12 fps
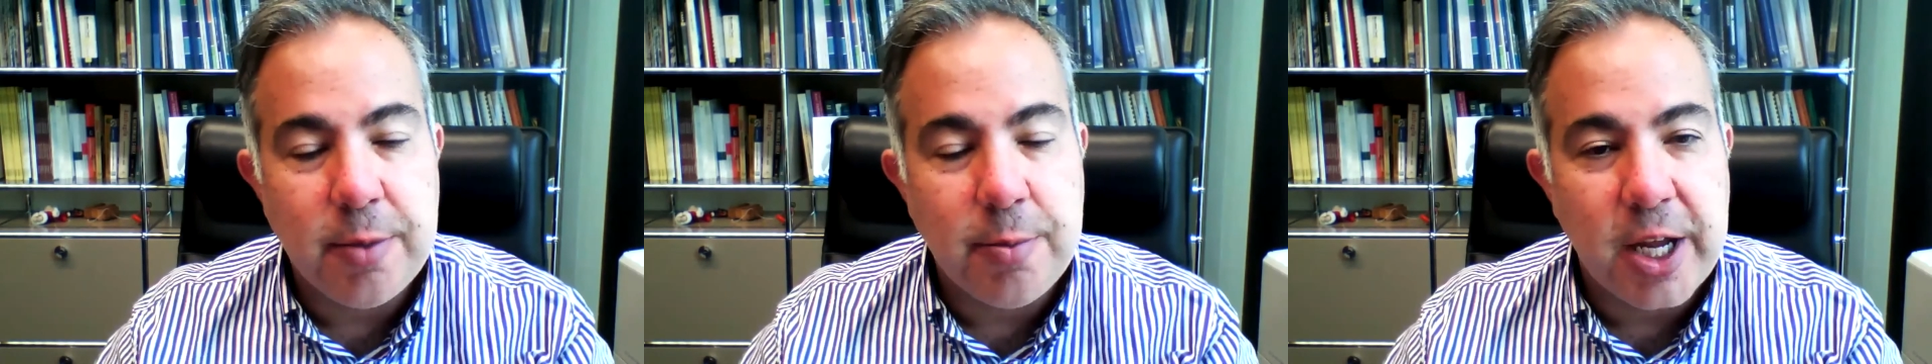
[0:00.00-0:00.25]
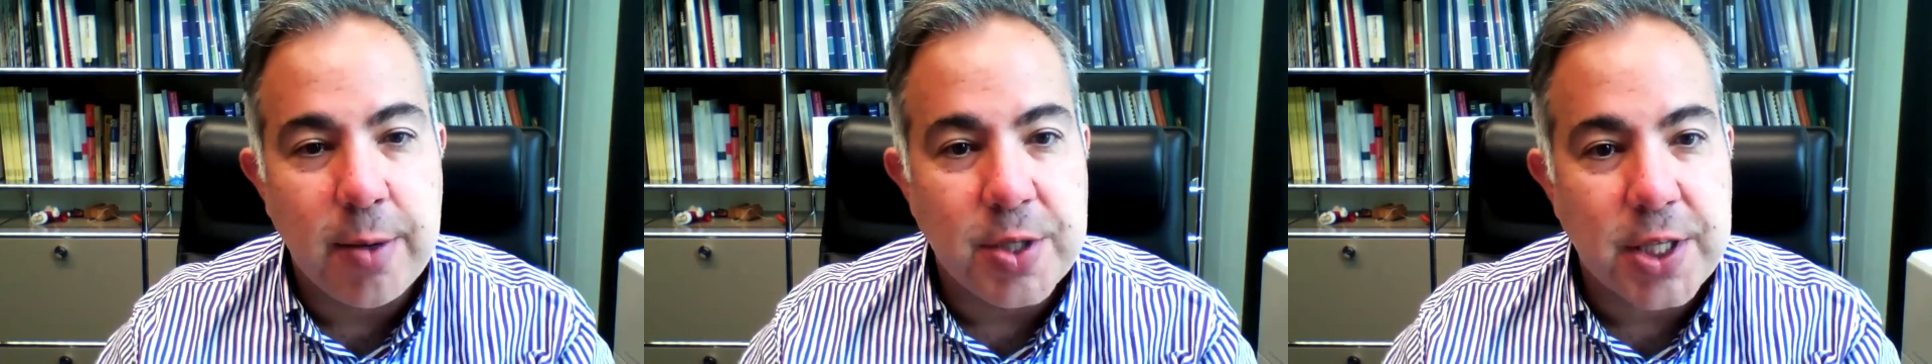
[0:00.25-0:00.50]

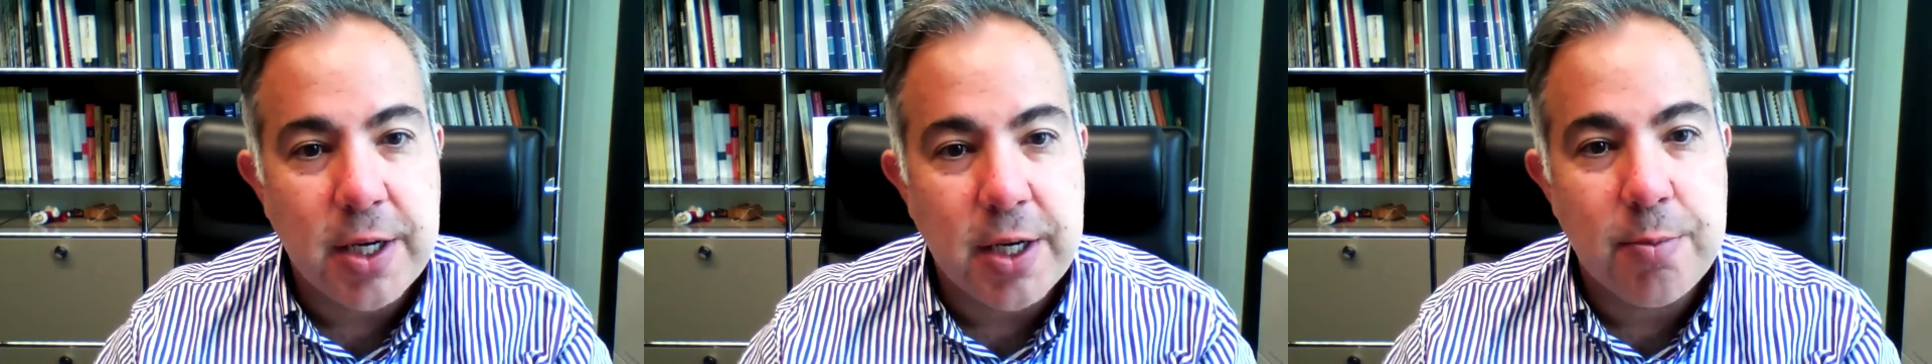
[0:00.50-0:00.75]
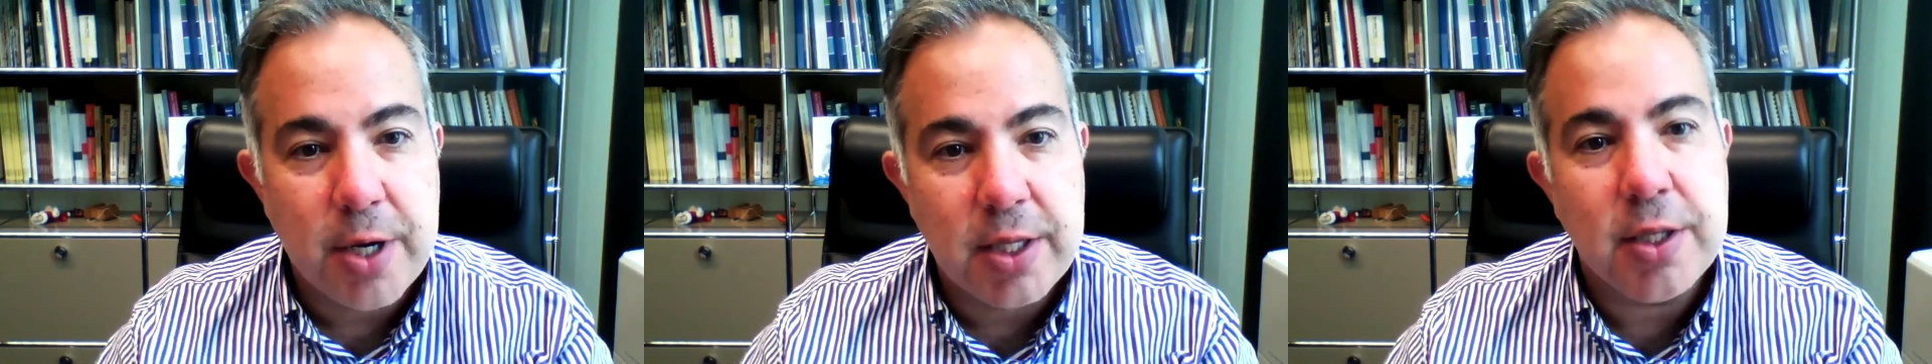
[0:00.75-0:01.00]
make a mistake,
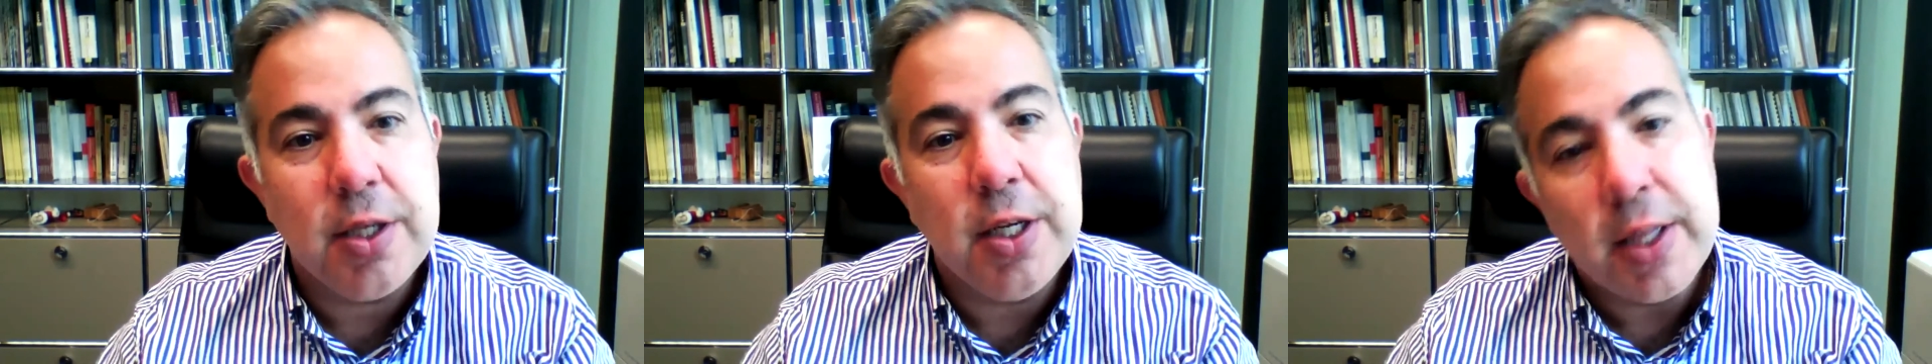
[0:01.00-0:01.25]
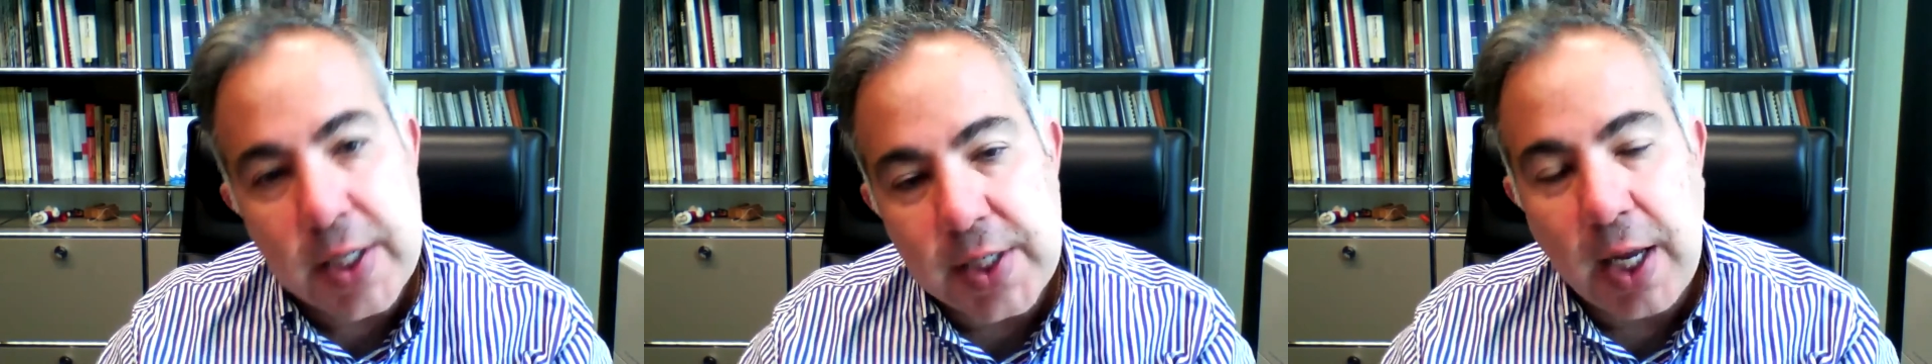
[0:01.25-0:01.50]
but it
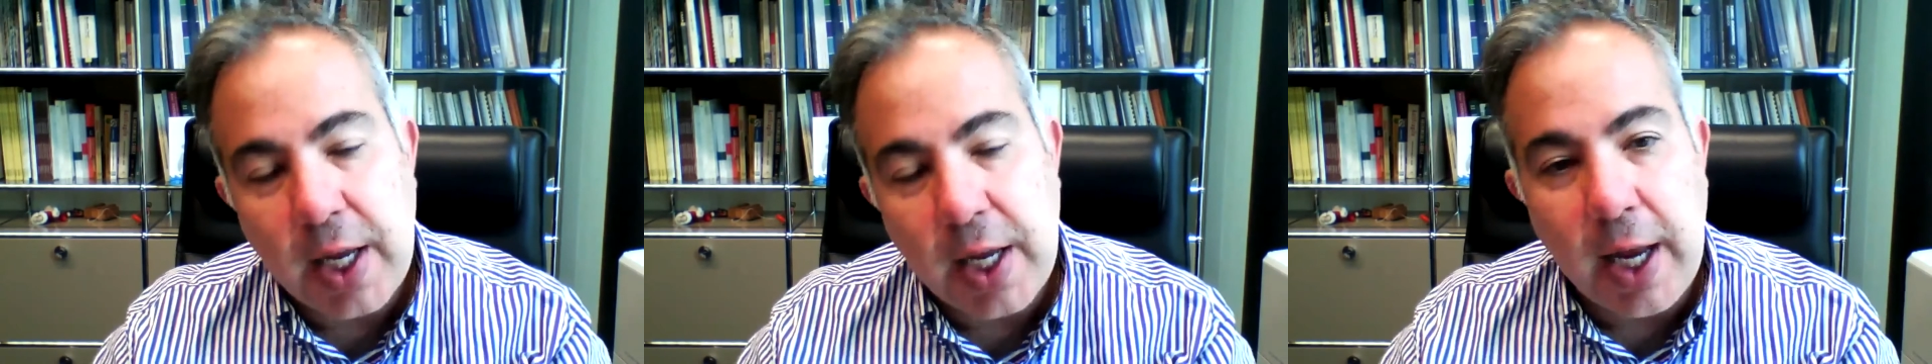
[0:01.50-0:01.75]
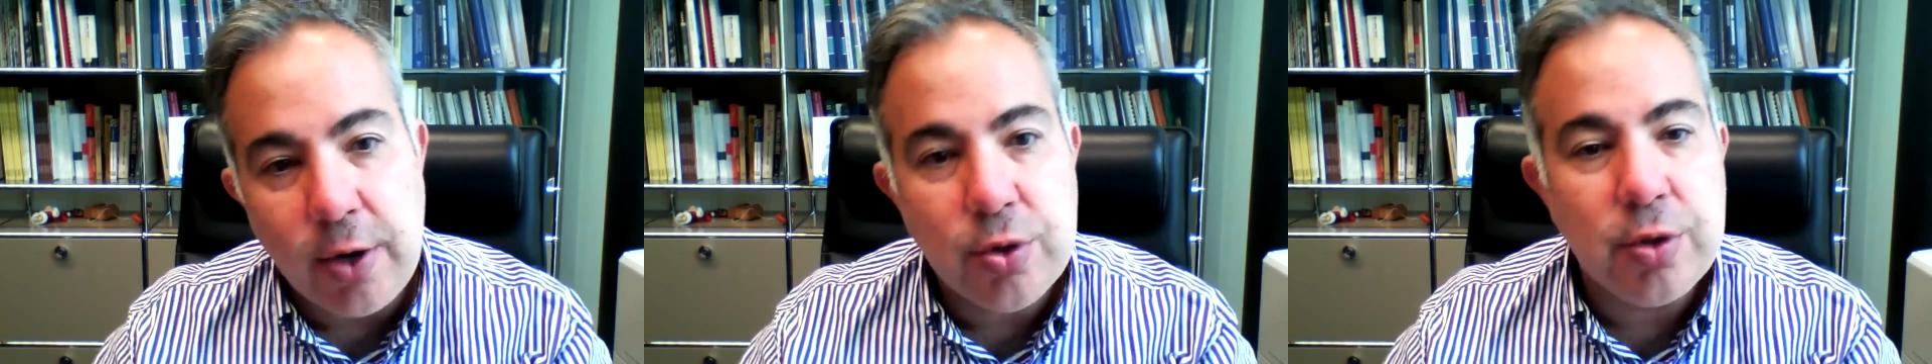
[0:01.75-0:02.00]
is allowed.